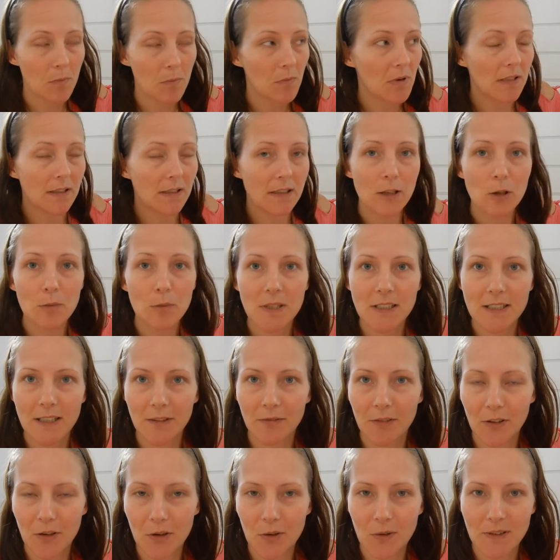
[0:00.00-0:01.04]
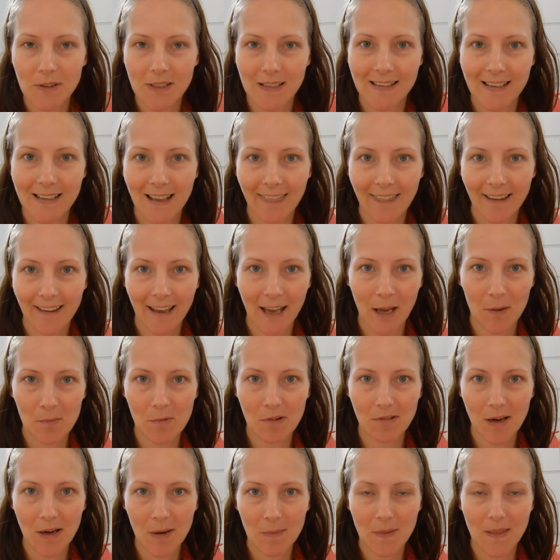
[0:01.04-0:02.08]
but it's a little bit difficult to set the
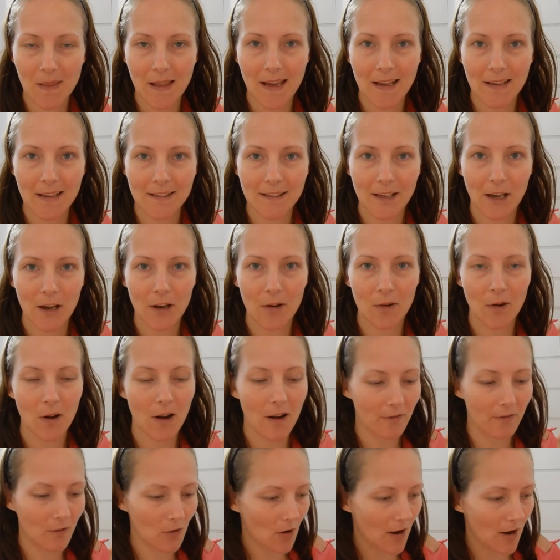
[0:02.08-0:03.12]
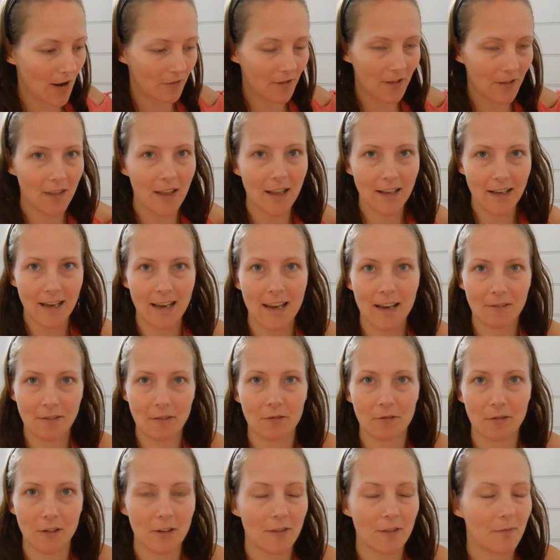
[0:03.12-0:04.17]
camera up there, so I've got everything here
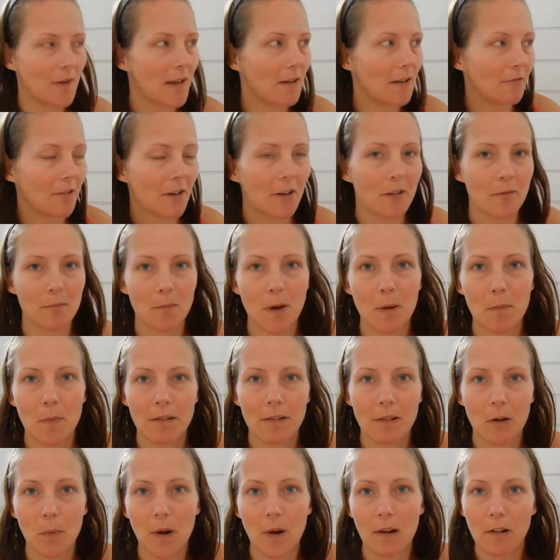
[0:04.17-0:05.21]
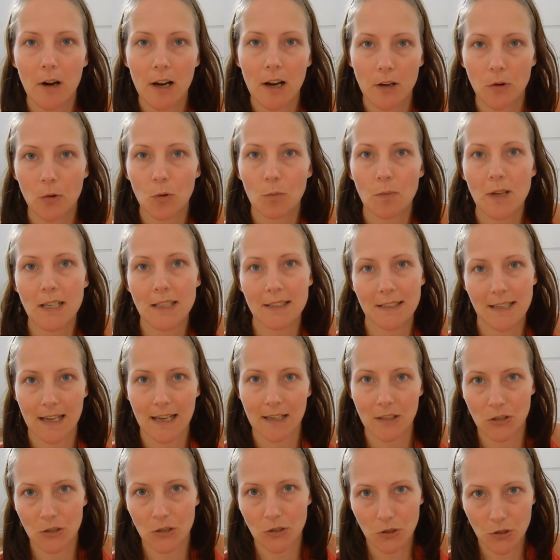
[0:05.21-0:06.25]
in front of me, in front of my mirror where I normally
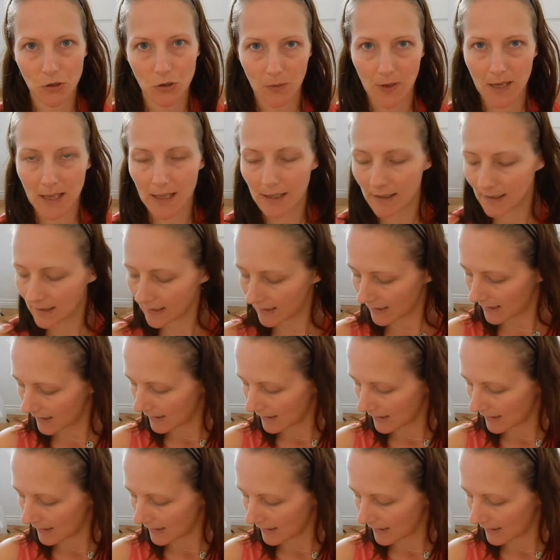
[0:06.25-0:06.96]
stand and do it.